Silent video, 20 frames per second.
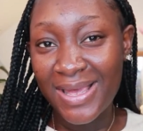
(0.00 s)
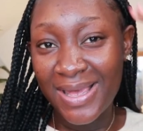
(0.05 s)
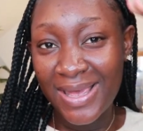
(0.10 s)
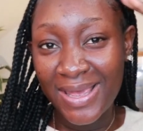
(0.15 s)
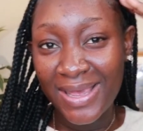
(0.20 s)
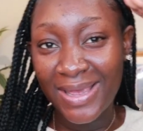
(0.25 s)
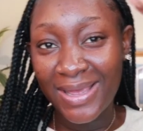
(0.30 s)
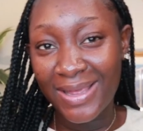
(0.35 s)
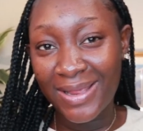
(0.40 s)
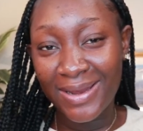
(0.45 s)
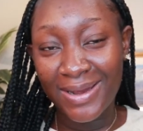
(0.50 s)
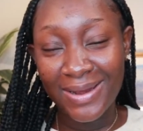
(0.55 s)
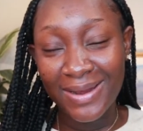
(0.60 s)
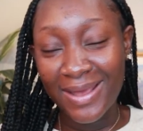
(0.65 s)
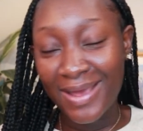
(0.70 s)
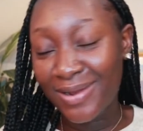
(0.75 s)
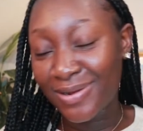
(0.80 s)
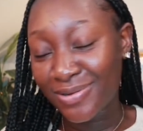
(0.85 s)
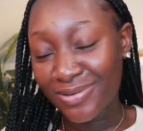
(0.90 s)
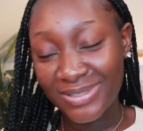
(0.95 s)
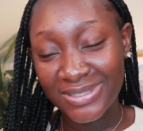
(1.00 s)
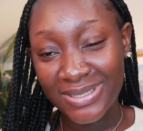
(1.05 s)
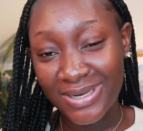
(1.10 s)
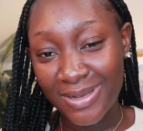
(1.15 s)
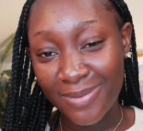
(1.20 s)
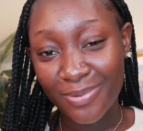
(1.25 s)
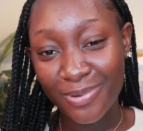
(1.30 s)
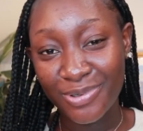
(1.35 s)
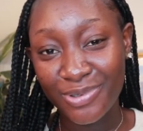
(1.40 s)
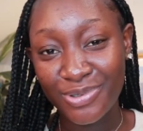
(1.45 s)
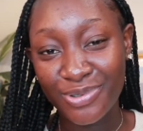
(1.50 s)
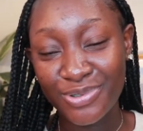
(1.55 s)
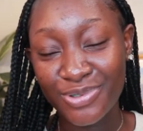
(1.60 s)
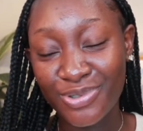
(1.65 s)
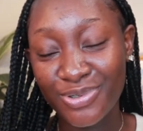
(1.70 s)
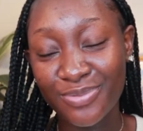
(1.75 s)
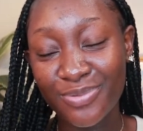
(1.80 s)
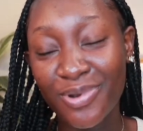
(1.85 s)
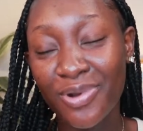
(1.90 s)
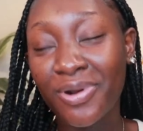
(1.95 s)
and I looked it up on
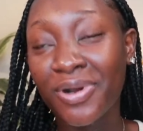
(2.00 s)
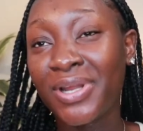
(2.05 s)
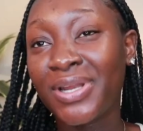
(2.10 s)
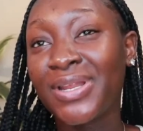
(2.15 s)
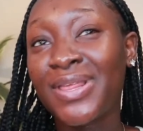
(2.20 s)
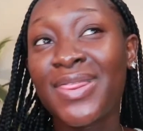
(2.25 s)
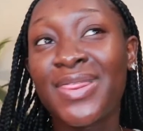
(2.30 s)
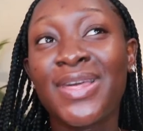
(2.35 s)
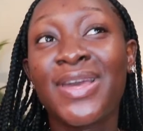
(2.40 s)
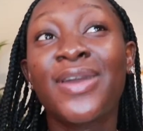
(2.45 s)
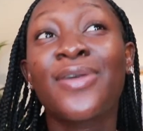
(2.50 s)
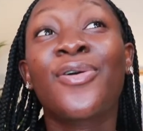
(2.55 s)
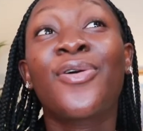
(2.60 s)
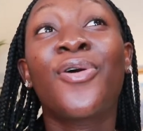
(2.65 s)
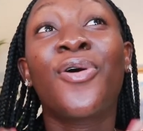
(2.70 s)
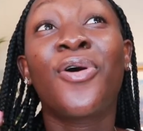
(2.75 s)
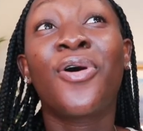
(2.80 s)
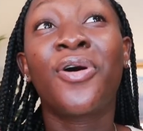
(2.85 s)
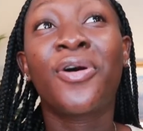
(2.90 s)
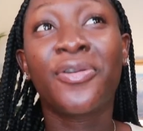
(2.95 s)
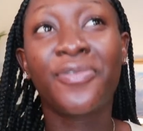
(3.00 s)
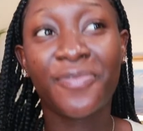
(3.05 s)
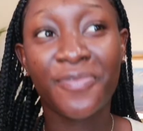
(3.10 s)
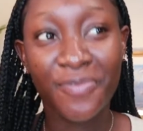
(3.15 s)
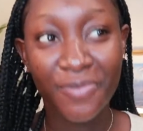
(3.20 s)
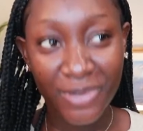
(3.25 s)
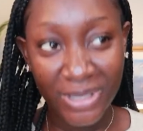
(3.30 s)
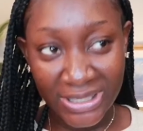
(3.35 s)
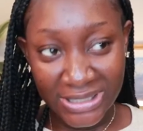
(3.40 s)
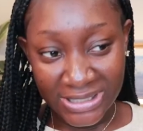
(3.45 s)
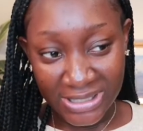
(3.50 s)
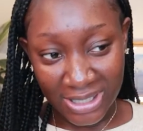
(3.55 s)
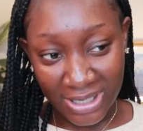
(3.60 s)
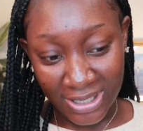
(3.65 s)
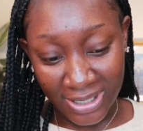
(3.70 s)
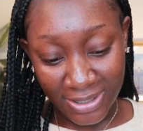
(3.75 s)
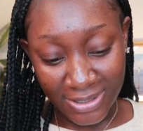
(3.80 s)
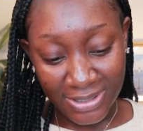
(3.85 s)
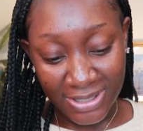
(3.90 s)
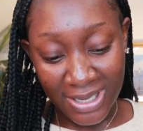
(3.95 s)
YouTube. God, thank God for
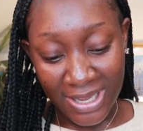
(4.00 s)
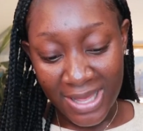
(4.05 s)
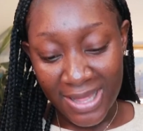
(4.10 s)
internet.